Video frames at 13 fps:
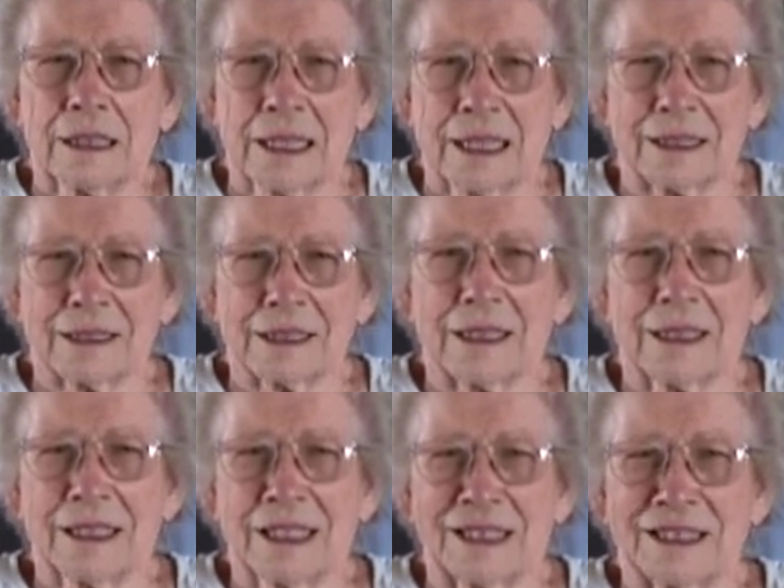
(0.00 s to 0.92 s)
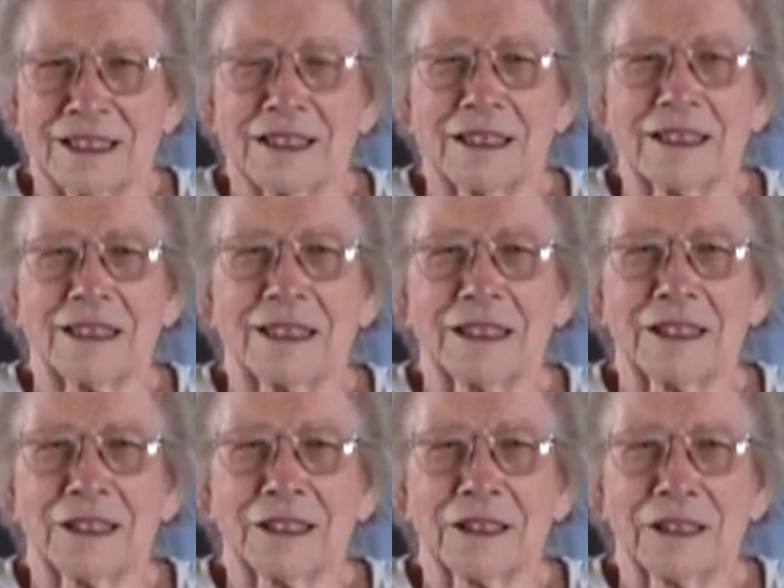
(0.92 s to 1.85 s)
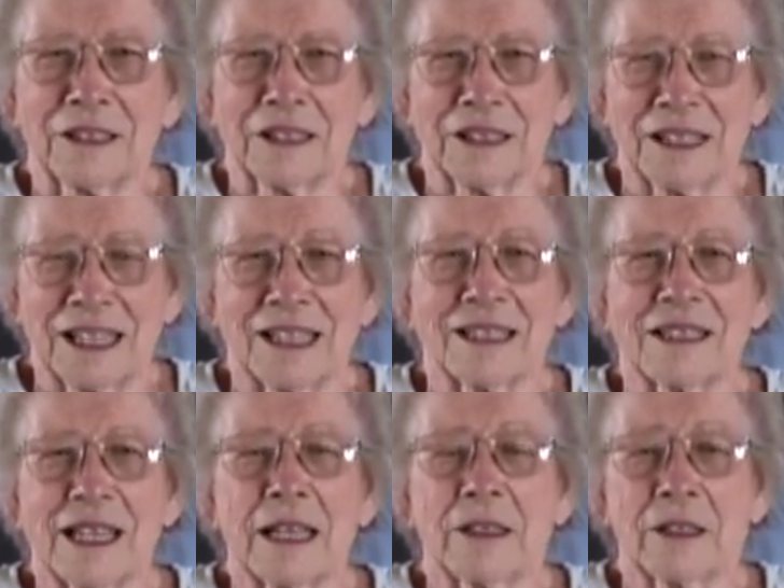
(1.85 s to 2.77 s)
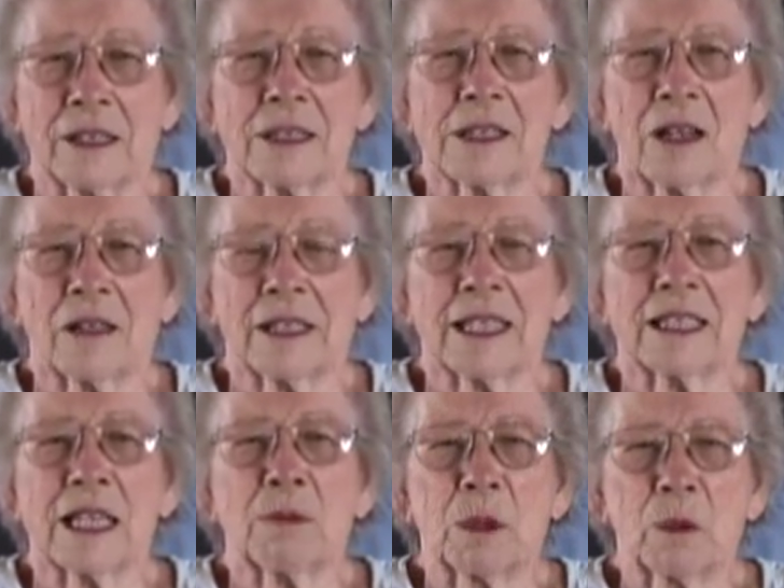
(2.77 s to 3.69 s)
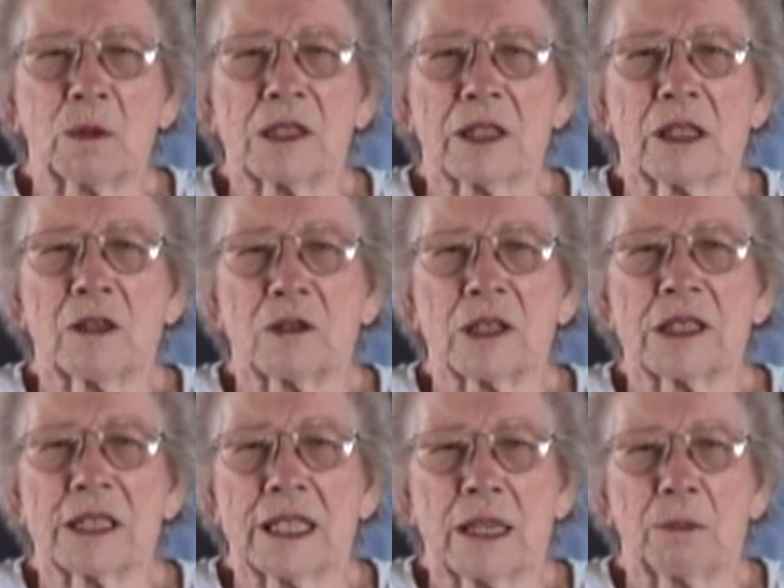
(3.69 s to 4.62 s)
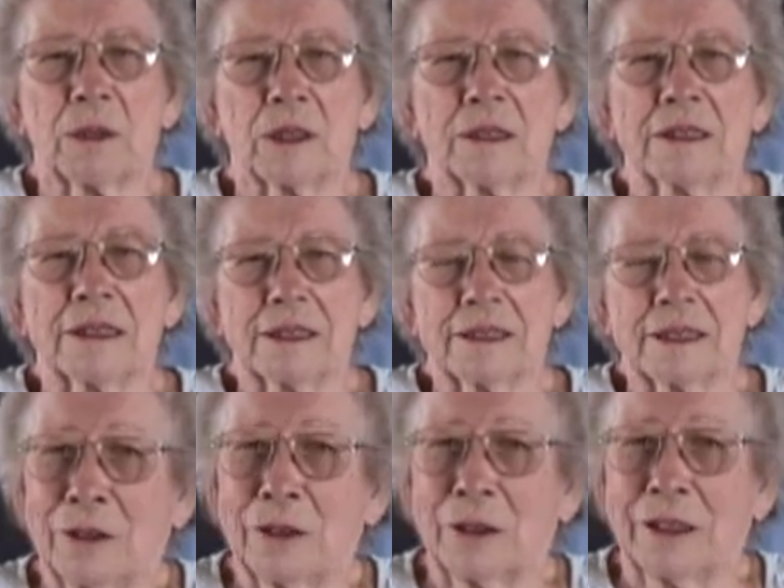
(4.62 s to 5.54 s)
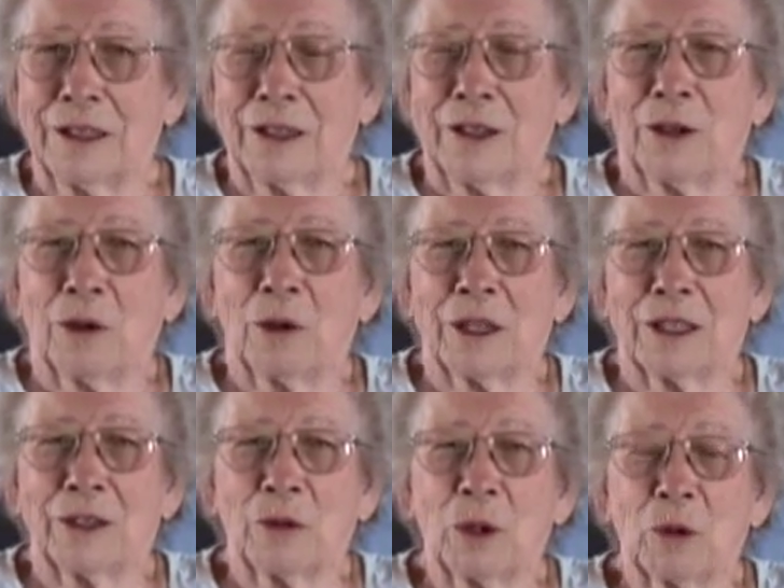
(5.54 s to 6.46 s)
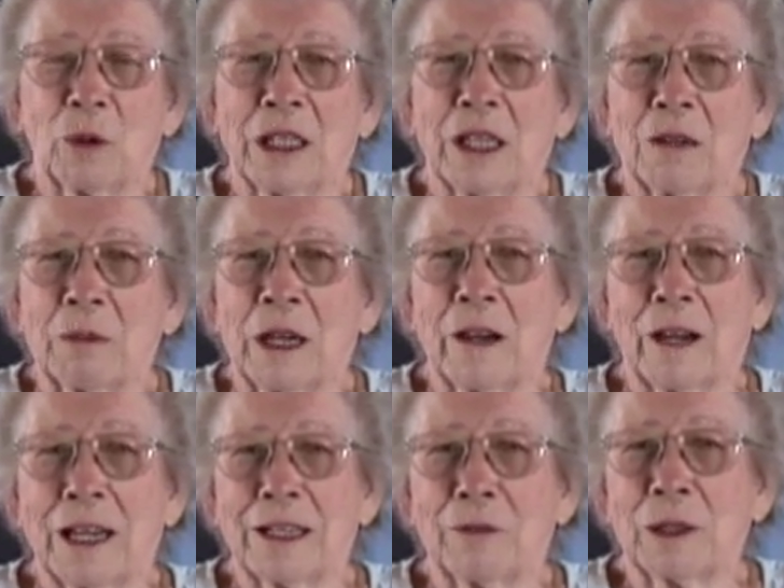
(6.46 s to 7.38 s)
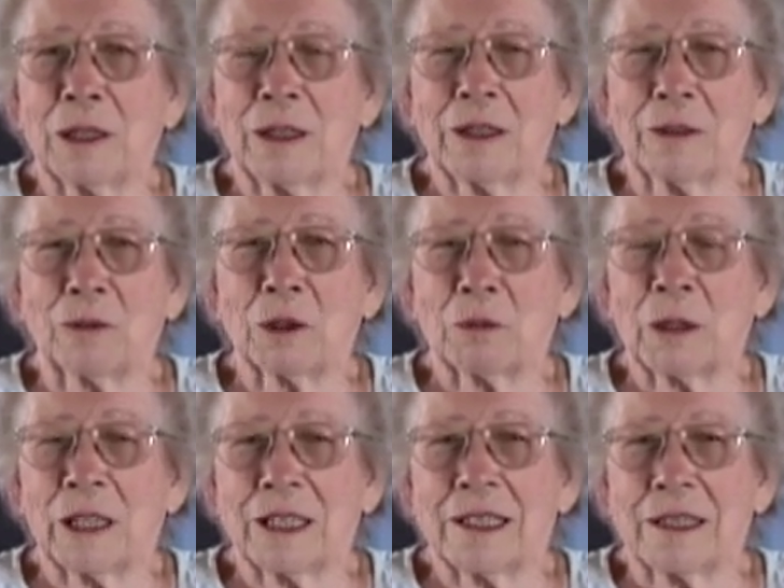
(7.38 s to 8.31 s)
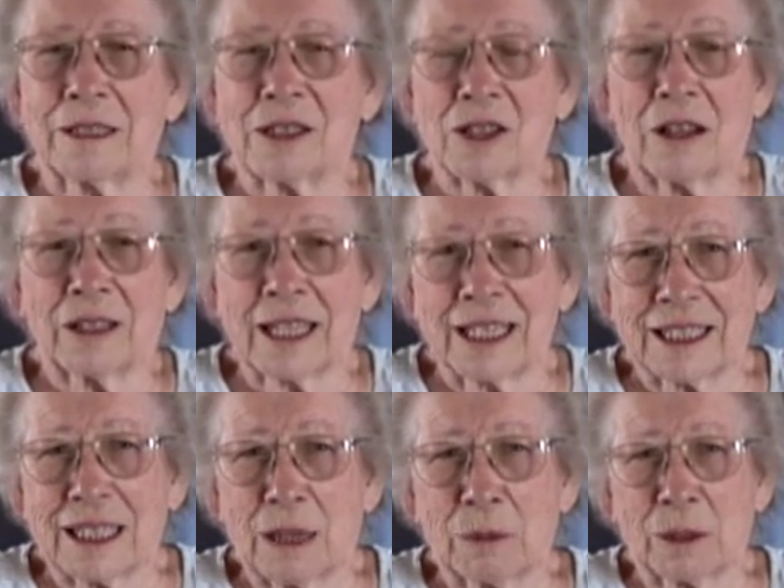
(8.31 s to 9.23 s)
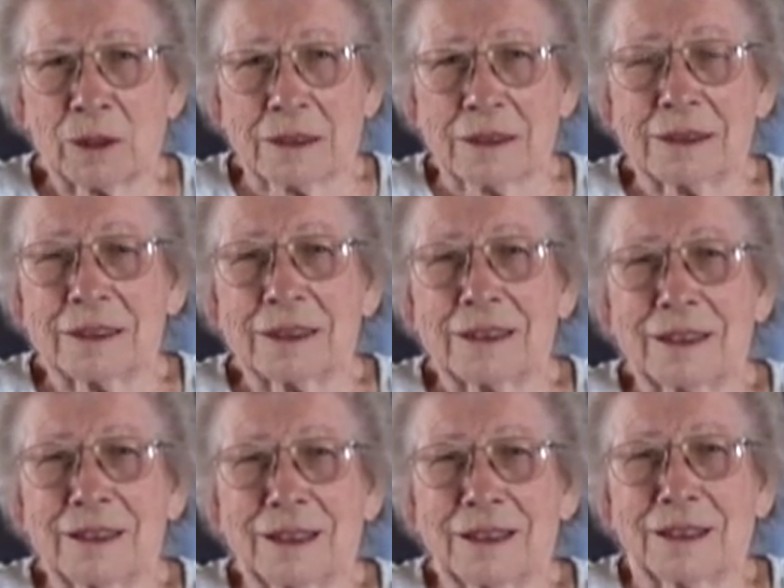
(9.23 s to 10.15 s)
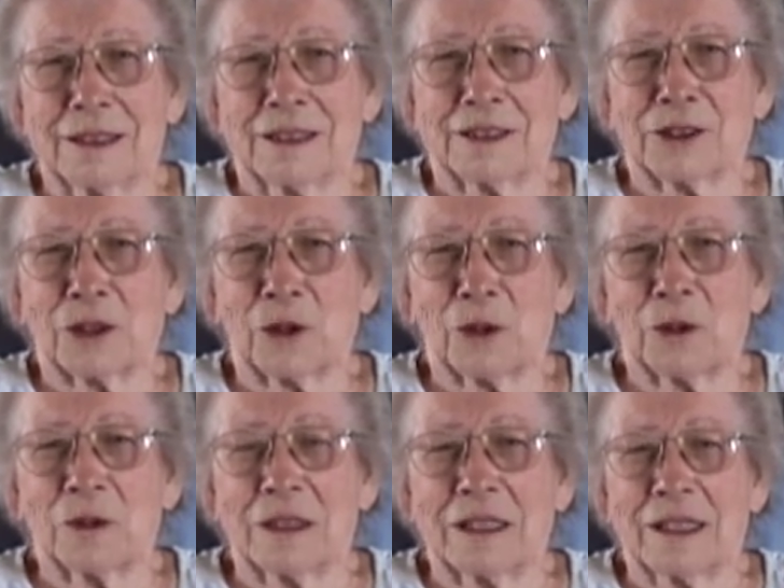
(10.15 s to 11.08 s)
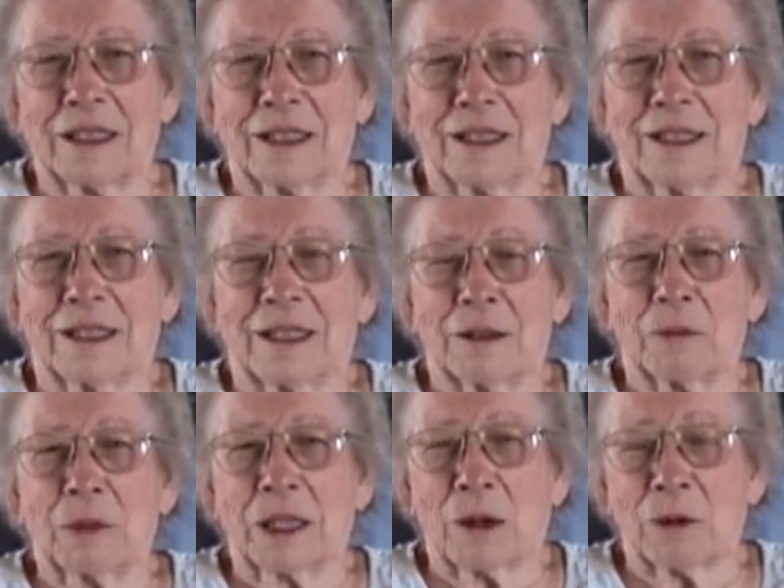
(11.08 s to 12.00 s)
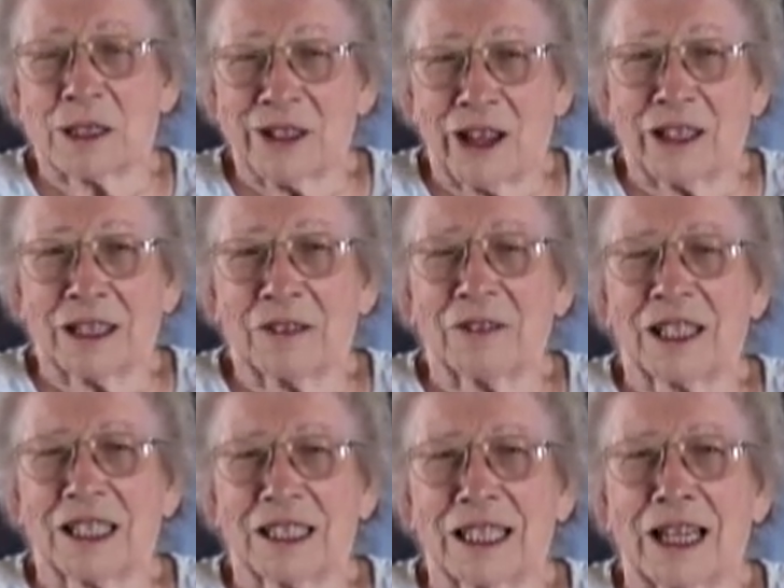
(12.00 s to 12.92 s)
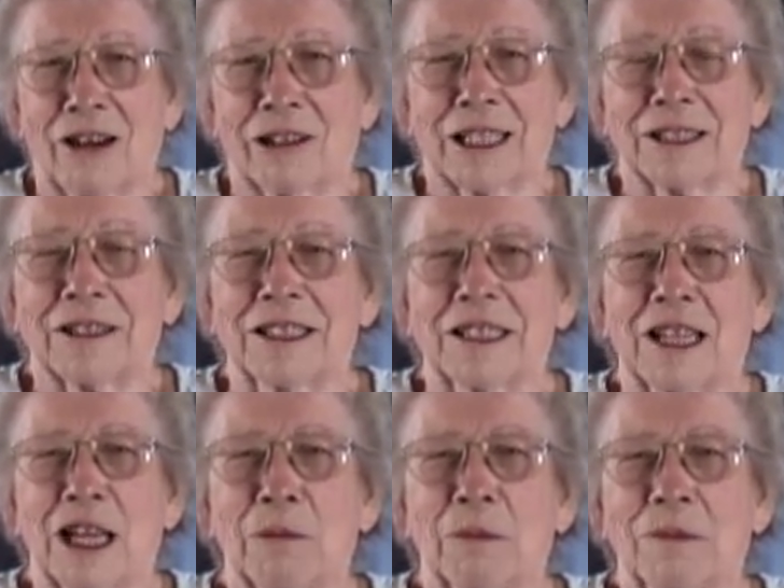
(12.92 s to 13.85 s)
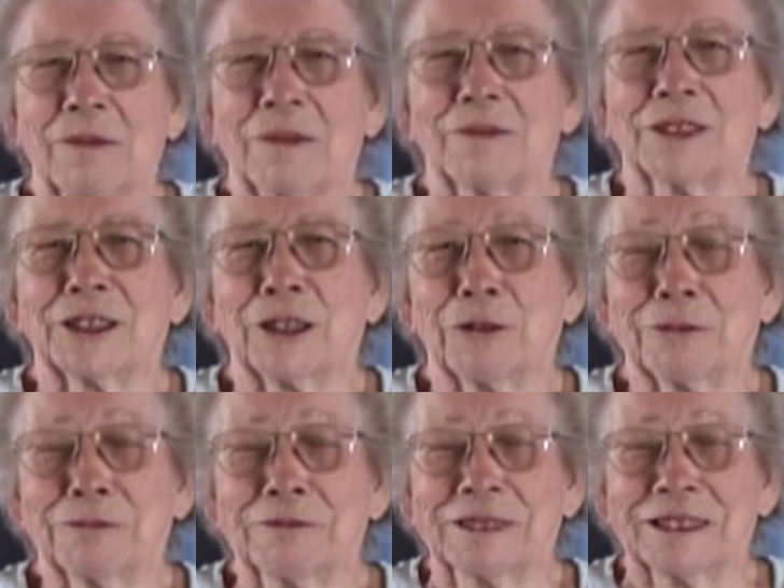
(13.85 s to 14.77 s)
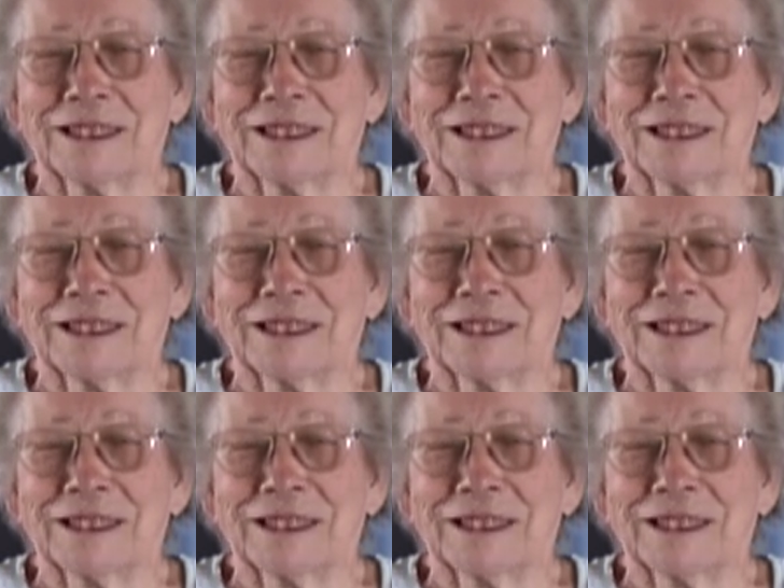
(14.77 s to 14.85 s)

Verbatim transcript: Yeah. Yes. That was the closest. Yes, that the Salt Lake Temple was the closest temple when when we got married, we were married in the Salt Lake Temple. Uh-huh. So, but I was not living in Cowley at the time, so